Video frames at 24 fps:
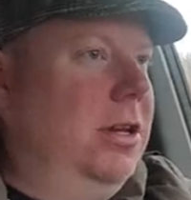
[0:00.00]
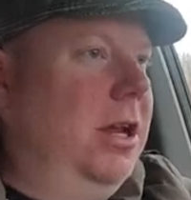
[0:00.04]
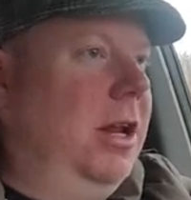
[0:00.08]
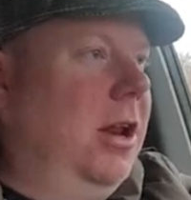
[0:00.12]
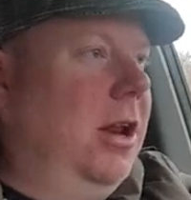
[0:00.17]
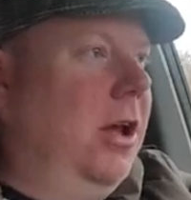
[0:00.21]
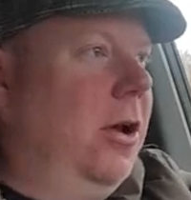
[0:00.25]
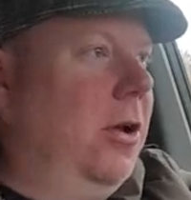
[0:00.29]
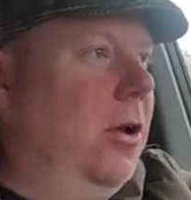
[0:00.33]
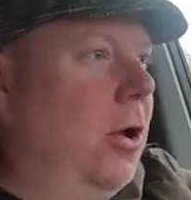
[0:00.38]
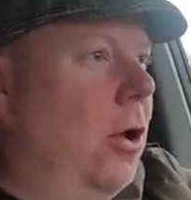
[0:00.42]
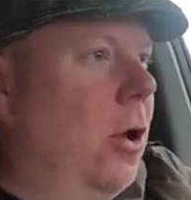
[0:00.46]
you
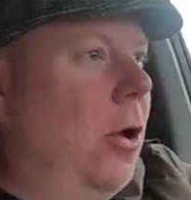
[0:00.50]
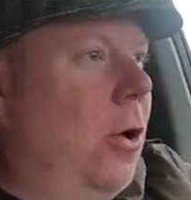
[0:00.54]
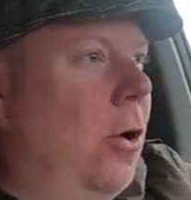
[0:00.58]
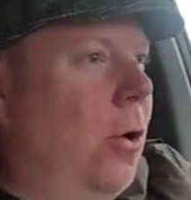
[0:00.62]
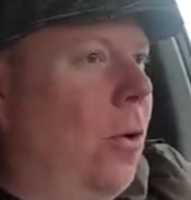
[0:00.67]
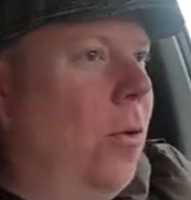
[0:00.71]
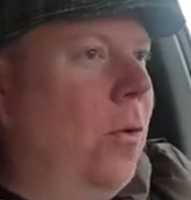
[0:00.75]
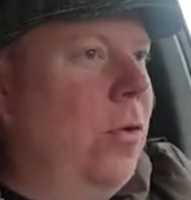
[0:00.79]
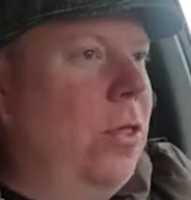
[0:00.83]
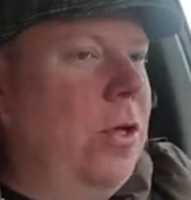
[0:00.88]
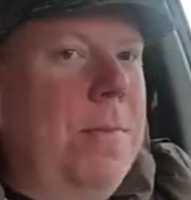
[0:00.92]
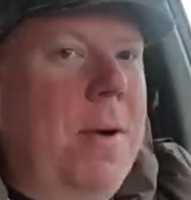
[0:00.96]
know,
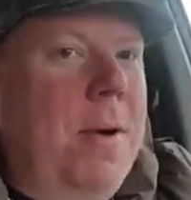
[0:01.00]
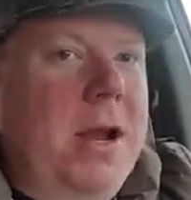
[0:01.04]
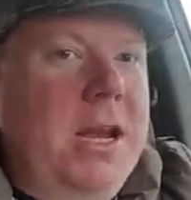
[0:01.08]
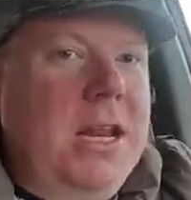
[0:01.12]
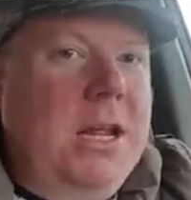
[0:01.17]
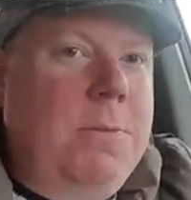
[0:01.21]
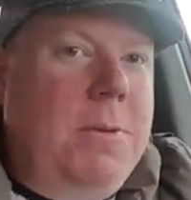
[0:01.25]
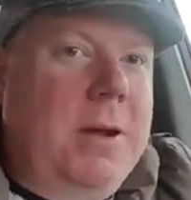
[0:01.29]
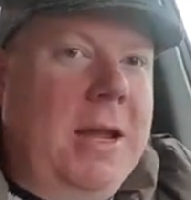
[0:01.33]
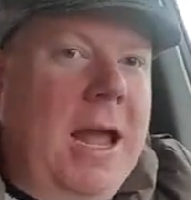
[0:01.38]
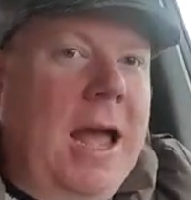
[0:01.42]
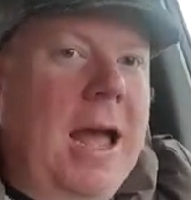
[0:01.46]
all the
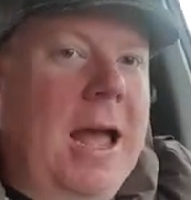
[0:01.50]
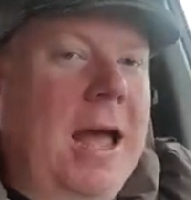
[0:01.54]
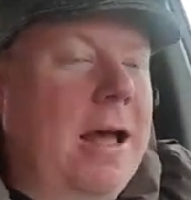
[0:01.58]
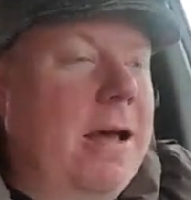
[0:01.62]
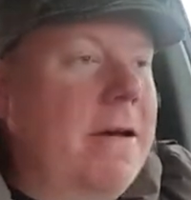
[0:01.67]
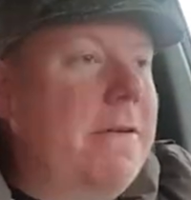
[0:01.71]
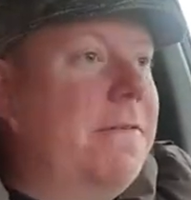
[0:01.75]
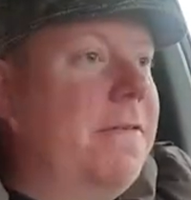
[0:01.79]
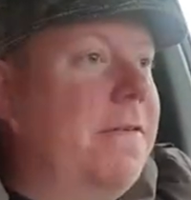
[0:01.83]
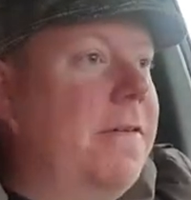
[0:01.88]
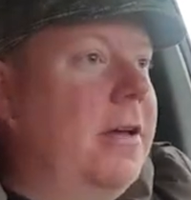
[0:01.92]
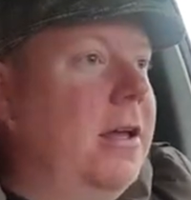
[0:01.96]
money we
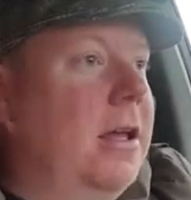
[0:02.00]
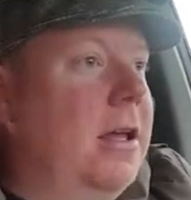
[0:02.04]
have.